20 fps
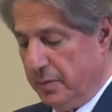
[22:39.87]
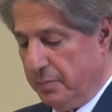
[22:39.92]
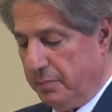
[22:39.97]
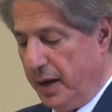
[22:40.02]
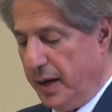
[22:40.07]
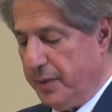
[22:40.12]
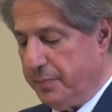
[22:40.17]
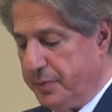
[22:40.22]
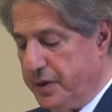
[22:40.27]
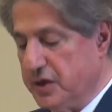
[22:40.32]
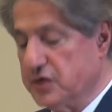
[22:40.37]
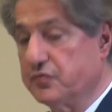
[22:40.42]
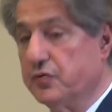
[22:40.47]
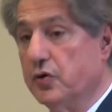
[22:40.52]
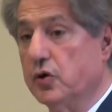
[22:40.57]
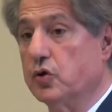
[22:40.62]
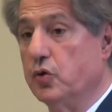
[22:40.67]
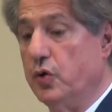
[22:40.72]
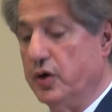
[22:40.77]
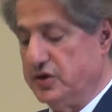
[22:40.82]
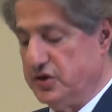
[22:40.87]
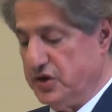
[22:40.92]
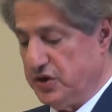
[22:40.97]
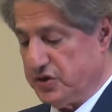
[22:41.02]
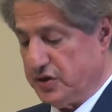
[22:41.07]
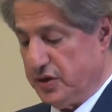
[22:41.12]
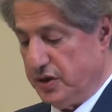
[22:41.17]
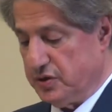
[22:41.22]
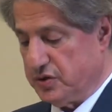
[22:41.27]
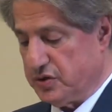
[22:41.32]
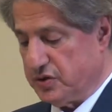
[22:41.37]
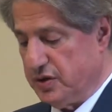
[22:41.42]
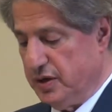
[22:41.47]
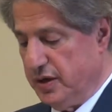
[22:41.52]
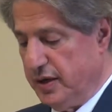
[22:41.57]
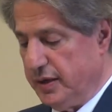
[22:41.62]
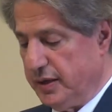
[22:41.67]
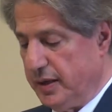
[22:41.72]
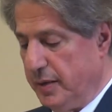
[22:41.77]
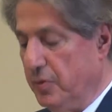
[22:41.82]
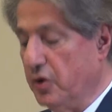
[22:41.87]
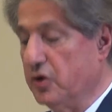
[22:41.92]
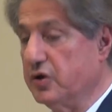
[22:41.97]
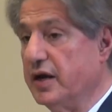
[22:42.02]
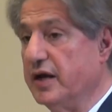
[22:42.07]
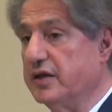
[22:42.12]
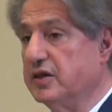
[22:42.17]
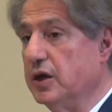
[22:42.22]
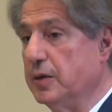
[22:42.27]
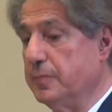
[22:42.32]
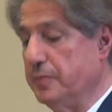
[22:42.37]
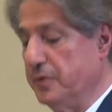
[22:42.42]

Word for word: by peaceful coexistence, democratic